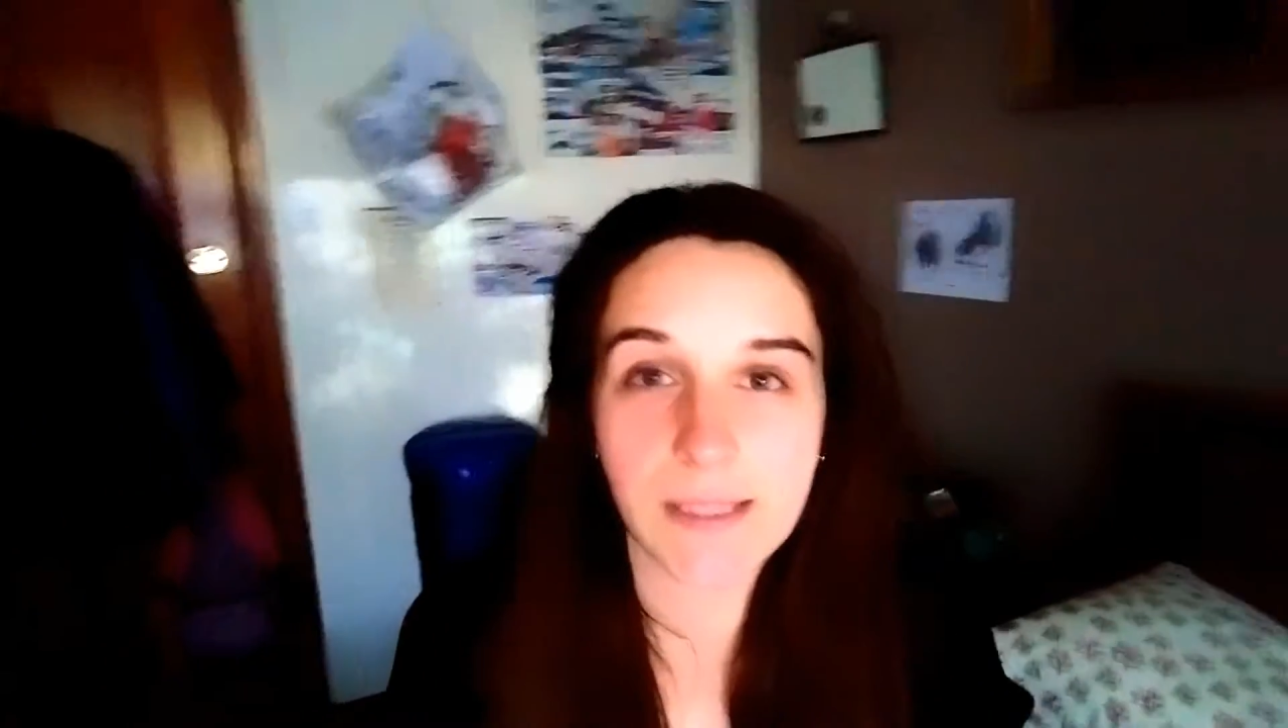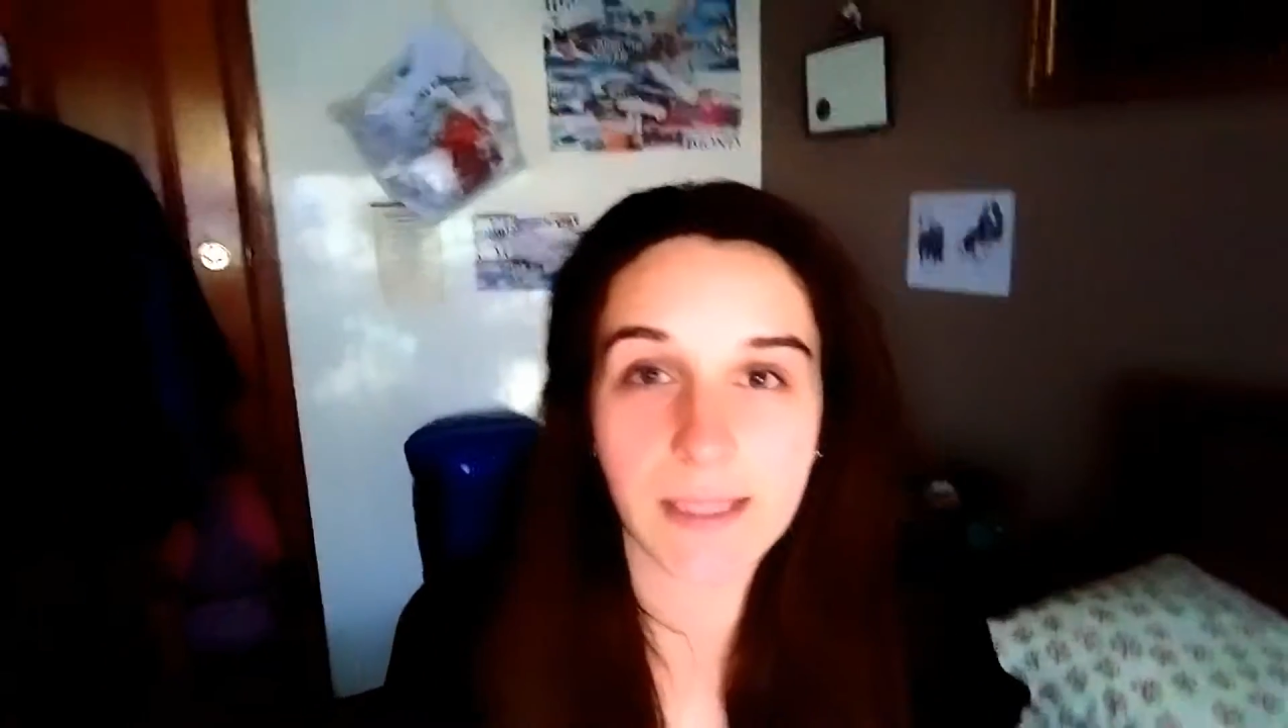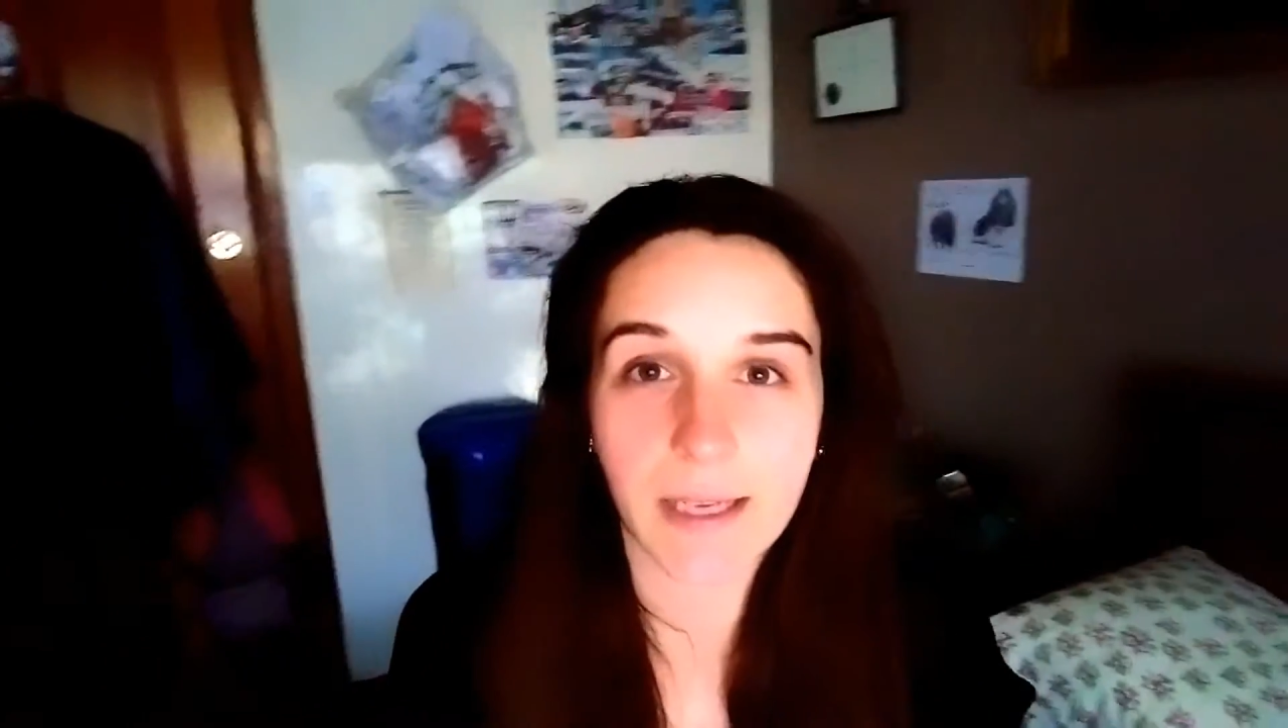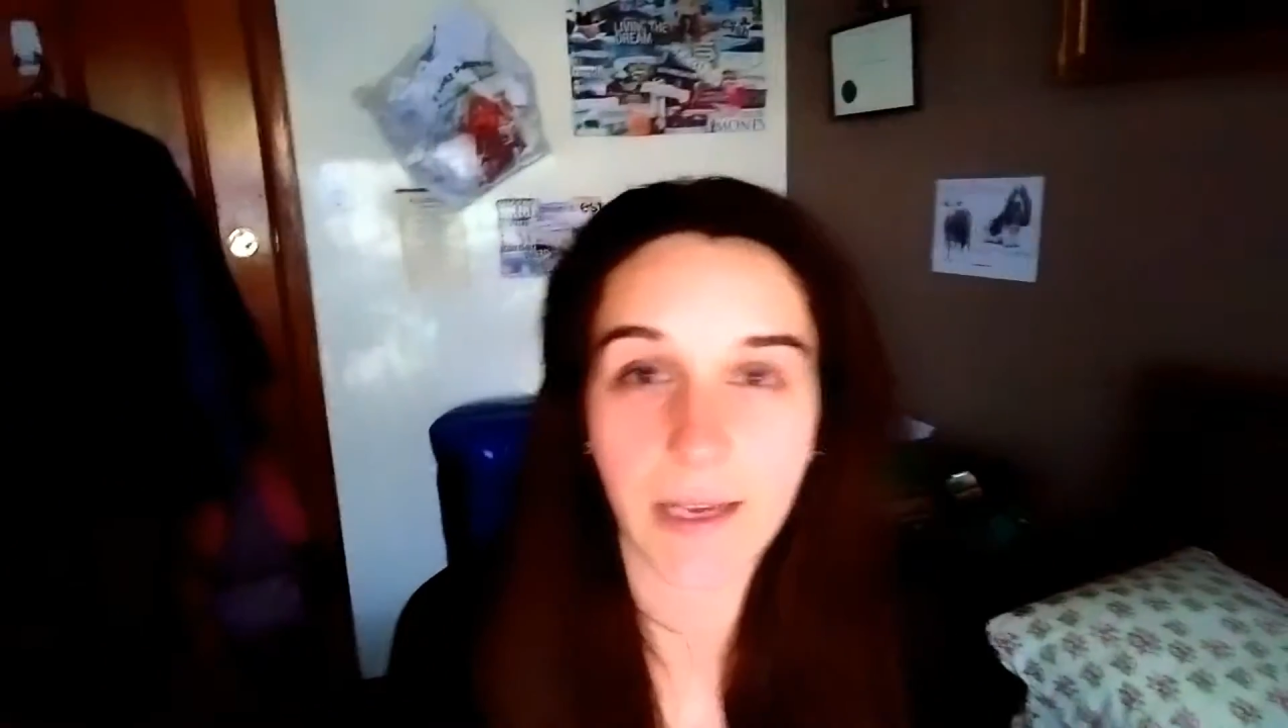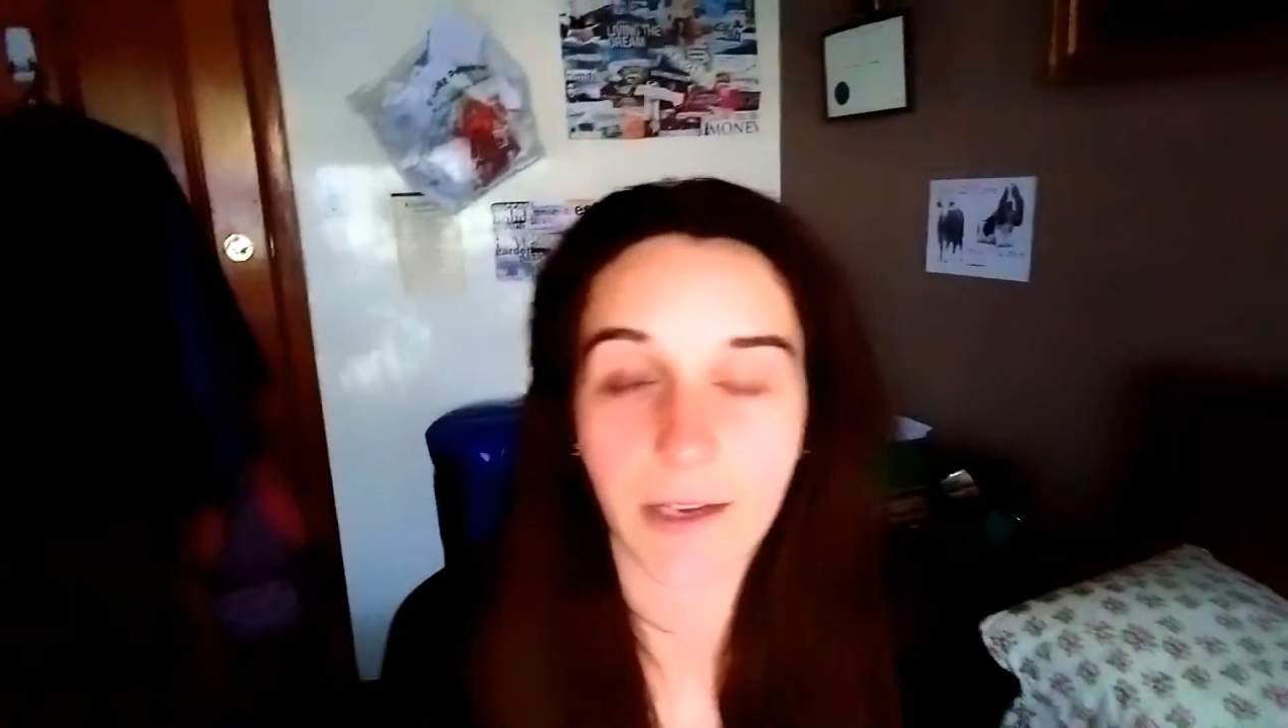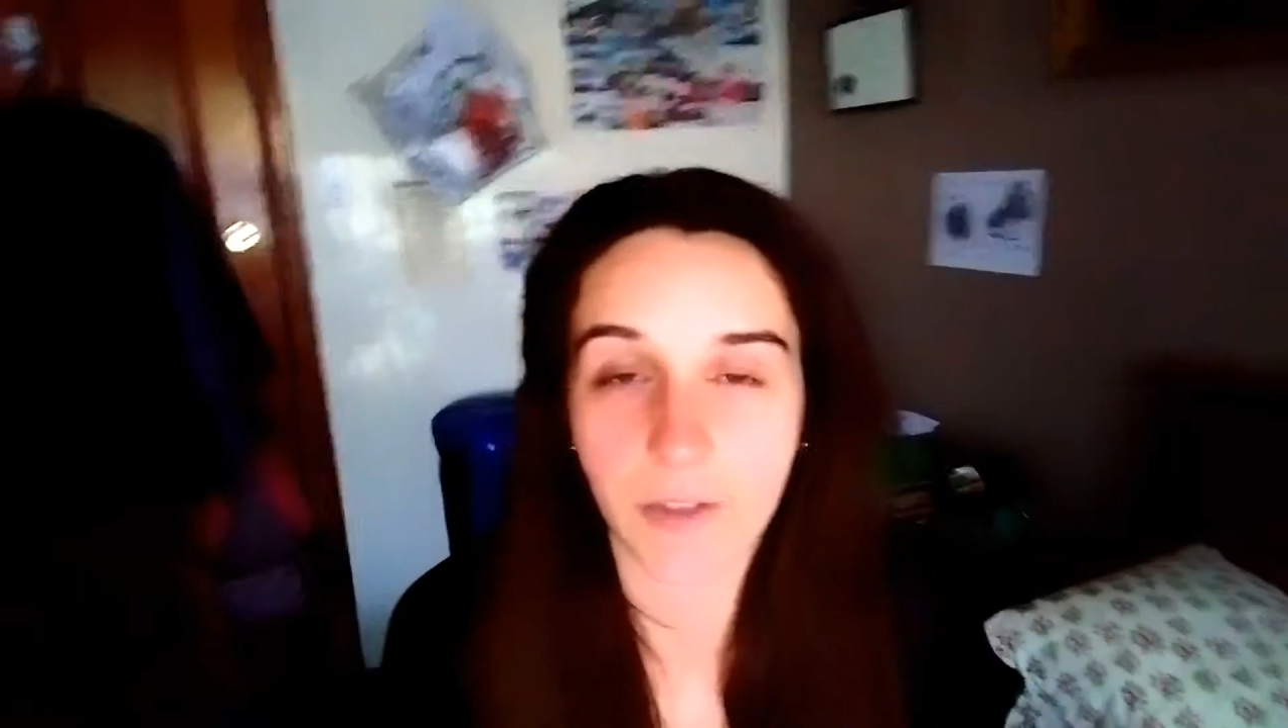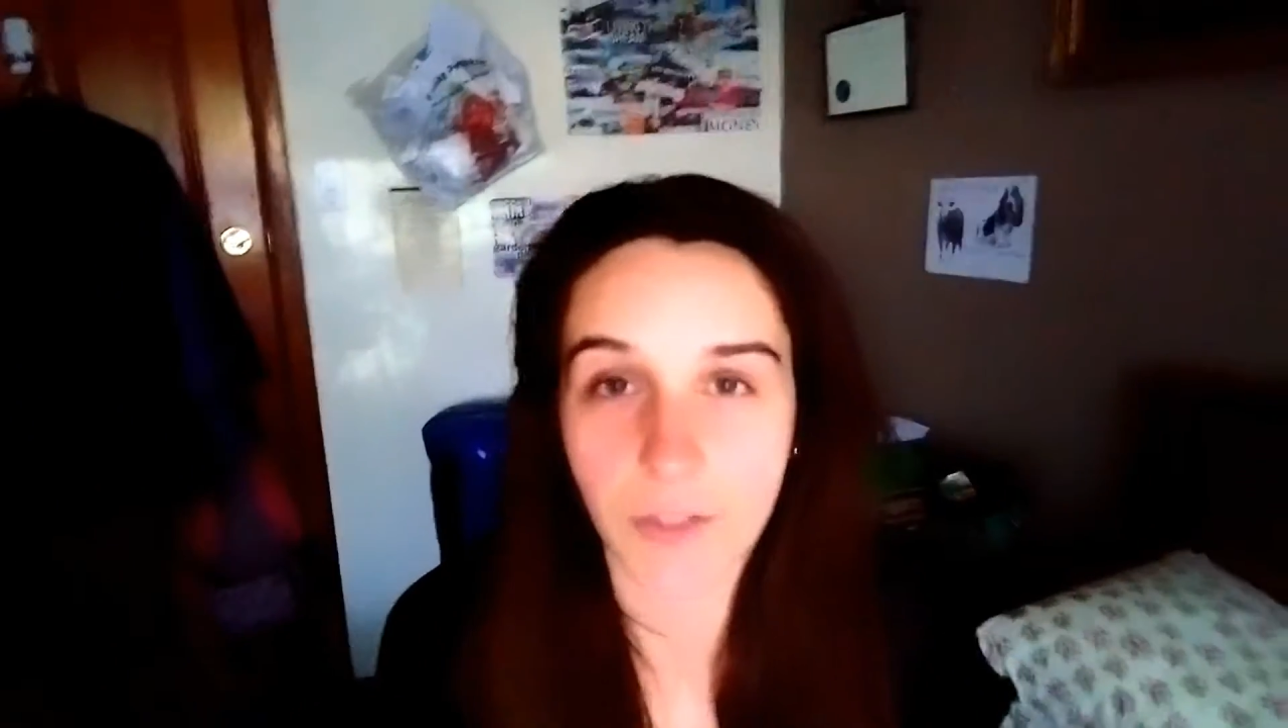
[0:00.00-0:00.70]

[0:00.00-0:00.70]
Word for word: here in New